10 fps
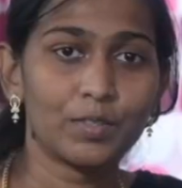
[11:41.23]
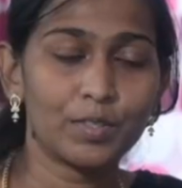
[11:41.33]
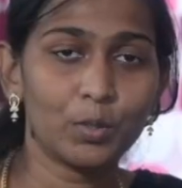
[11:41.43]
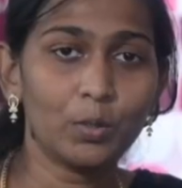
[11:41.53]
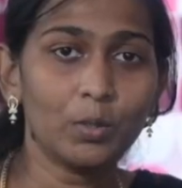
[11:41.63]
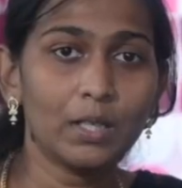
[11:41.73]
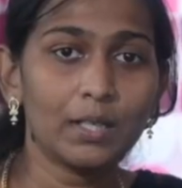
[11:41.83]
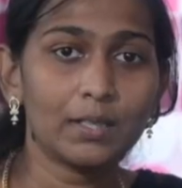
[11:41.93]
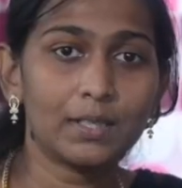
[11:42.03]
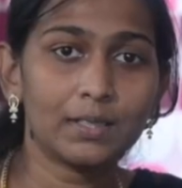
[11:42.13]
So
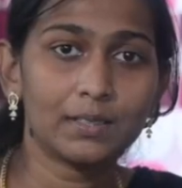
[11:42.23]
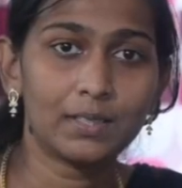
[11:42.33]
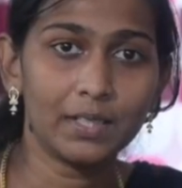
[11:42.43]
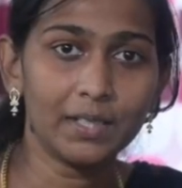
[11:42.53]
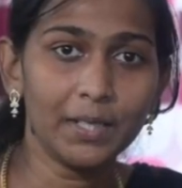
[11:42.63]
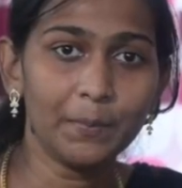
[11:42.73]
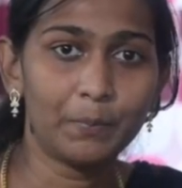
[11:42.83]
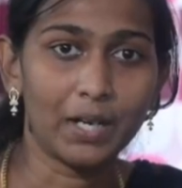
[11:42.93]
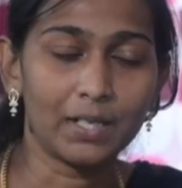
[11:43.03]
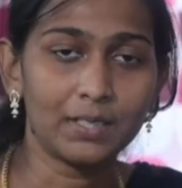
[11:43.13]
the theory
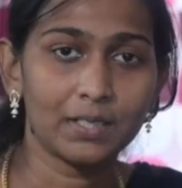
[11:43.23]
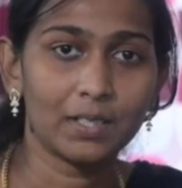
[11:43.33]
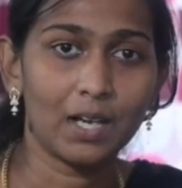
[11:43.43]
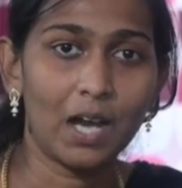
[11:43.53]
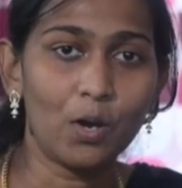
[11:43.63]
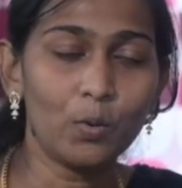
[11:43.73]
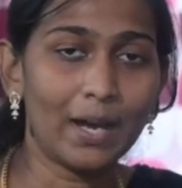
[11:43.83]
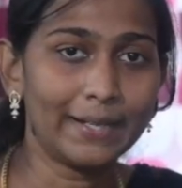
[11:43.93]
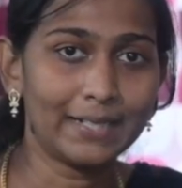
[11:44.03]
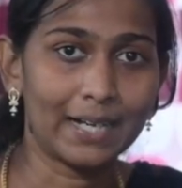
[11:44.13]
part, how
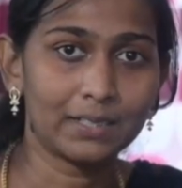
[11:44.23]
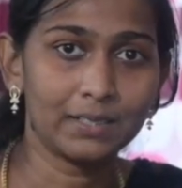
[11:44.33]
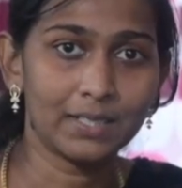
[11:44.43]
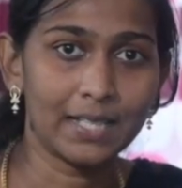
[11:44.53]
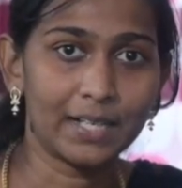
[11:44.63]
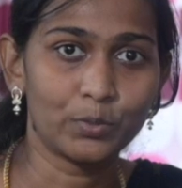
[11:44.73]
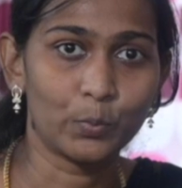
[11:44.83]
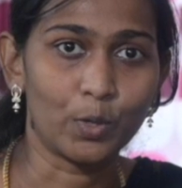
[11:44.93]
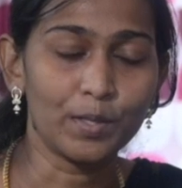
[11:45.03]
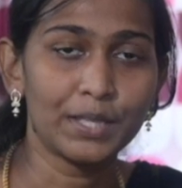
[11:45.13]
I tackled that
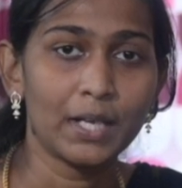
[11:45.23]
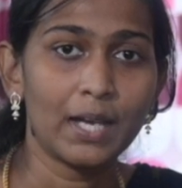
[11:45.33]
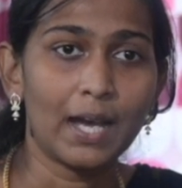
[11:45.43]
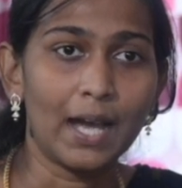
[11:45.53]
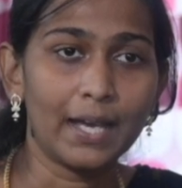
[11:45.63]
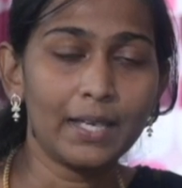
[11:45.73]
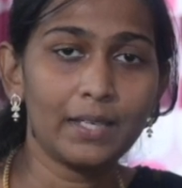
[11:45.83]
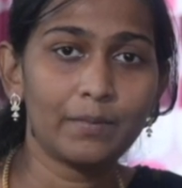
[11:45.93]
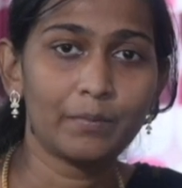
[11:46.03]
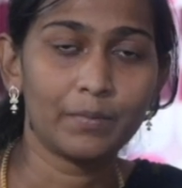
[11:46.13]
was,
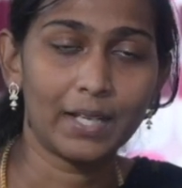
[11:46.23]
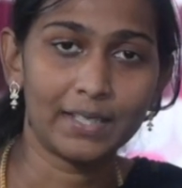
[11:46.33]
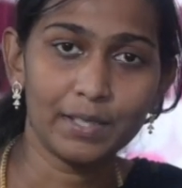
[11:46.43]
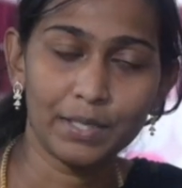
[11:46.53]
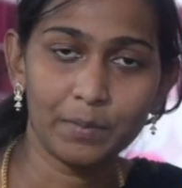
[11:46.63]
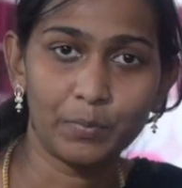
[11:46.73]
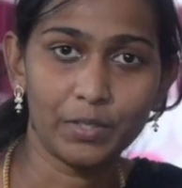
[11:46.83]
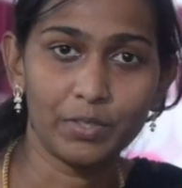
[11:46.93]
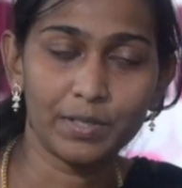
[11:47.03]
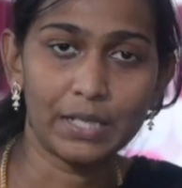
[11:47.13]
like I said
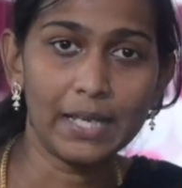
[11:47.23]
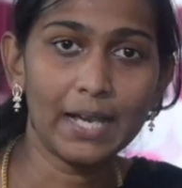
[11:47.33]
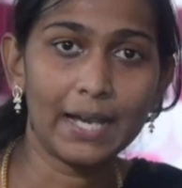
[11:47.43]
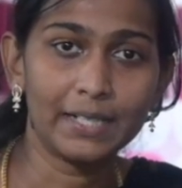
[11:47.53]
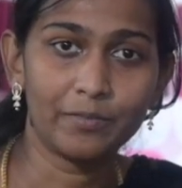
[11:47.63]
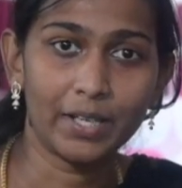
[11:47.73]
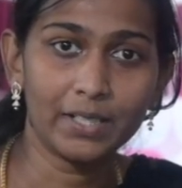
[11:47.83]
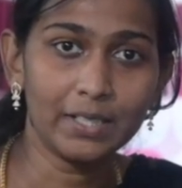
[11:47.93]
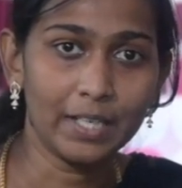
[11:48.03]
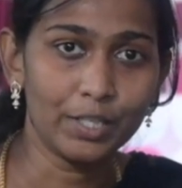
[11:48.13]
previously, I
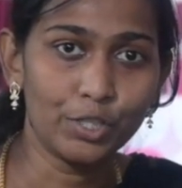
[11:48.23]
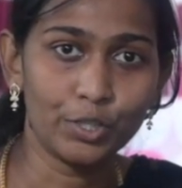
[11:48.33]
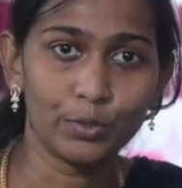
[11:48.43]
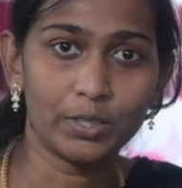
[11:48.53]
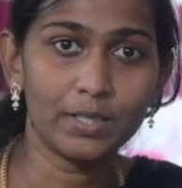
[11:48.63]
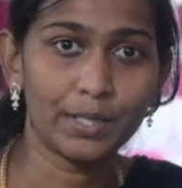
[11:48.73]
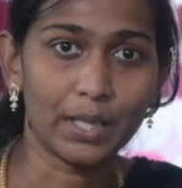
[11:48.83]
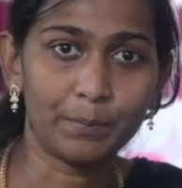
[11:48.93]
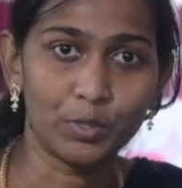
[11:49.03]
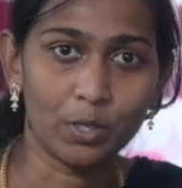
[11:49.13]
divided each unit
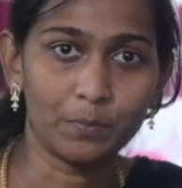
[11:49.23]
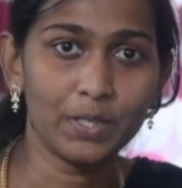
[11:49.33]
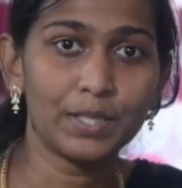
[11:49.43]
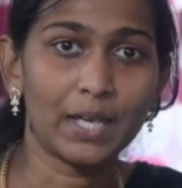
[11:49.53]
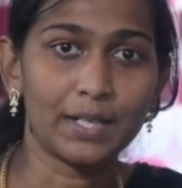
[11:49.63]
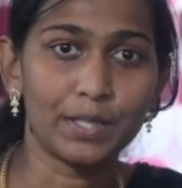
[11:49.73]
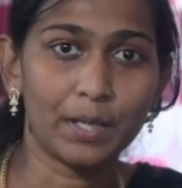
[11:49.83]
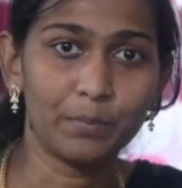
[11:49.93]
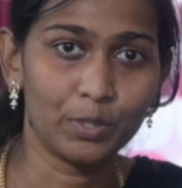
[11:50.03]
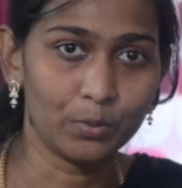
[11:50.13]
subtopics and
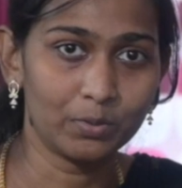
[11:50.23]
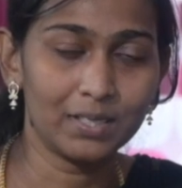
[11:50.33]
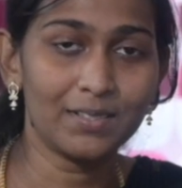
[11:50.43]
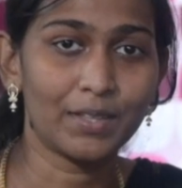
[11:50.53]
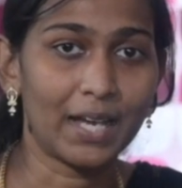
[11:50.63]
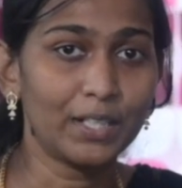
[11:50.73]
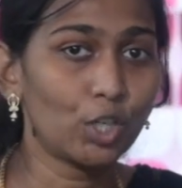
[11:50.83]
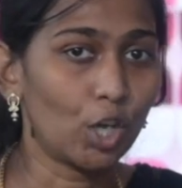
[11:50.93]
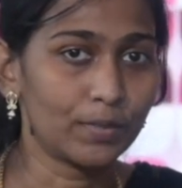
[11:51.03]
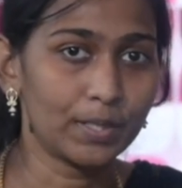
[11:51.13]
subunits, and
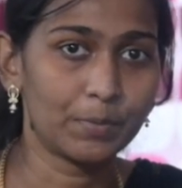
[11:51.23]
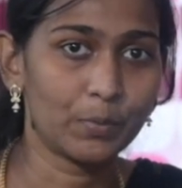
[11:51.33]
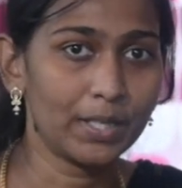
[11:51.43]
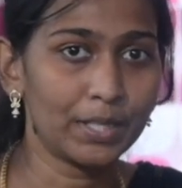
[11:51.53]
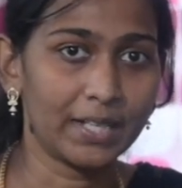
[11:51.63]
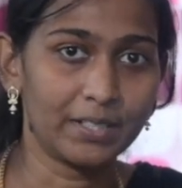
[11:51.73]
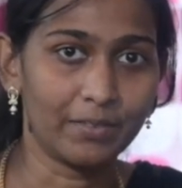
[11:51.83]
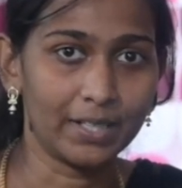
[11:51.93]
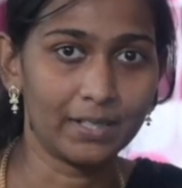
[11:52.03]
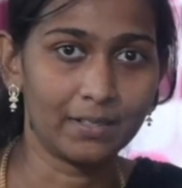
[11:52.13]
concept-wise I
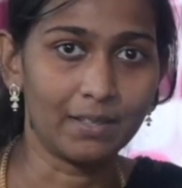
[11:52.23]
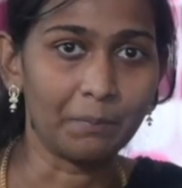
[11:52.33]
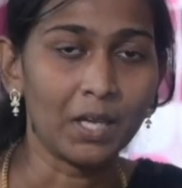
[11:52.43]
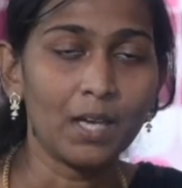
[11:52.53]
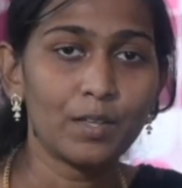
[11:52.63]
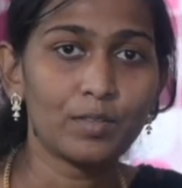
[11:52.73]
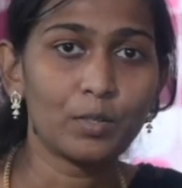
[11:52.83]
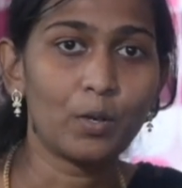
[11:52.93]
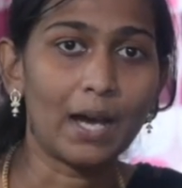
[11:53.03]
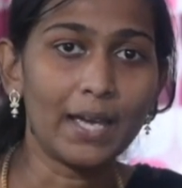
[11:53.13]
divided them.
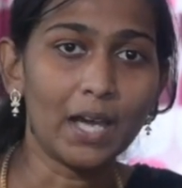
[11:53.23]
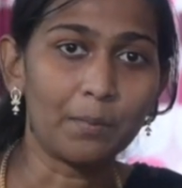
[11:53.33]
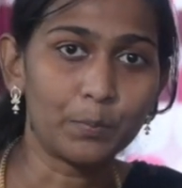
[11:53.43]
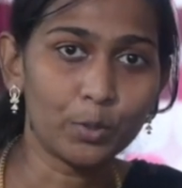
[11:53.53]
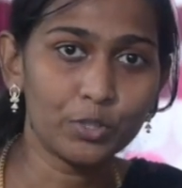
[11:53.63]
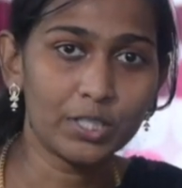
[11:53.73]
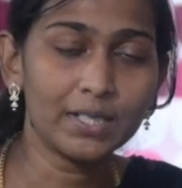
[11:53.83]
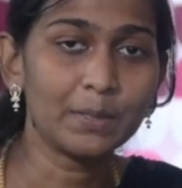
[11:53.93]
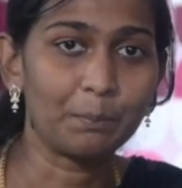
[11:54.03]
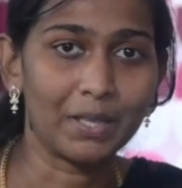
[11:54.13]
So I approached
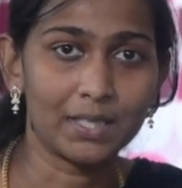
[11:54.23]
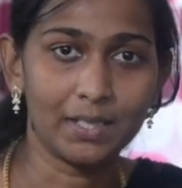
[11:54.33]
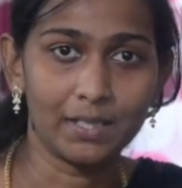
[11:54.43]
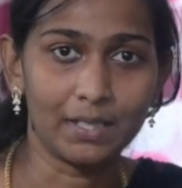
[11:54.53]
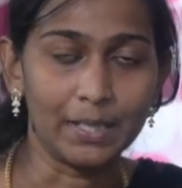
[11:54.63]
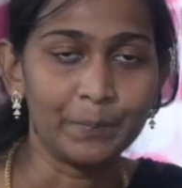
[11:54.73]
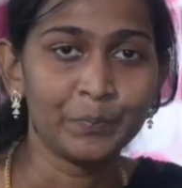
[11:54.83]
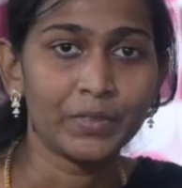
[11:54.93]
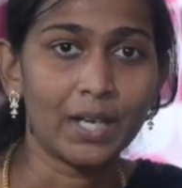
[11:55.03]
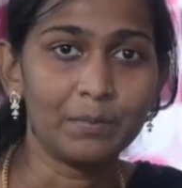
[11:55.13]
it methodically.
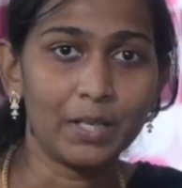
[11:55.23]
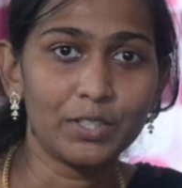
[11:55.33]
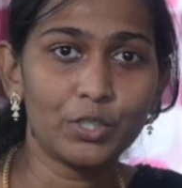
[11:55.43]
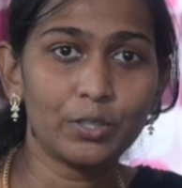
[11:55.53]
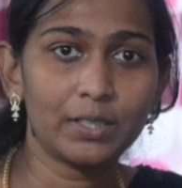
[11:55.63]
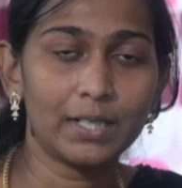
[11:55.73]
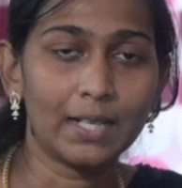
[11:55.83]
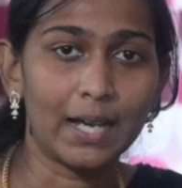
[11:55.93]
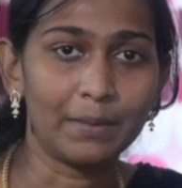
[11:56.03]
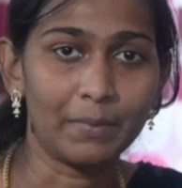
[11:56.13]
I made sure
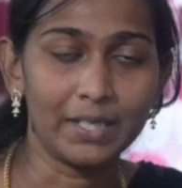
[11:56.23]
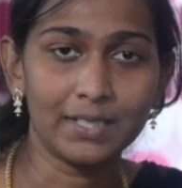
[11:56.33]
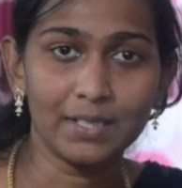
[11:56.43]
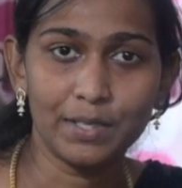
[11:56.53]
that I maintained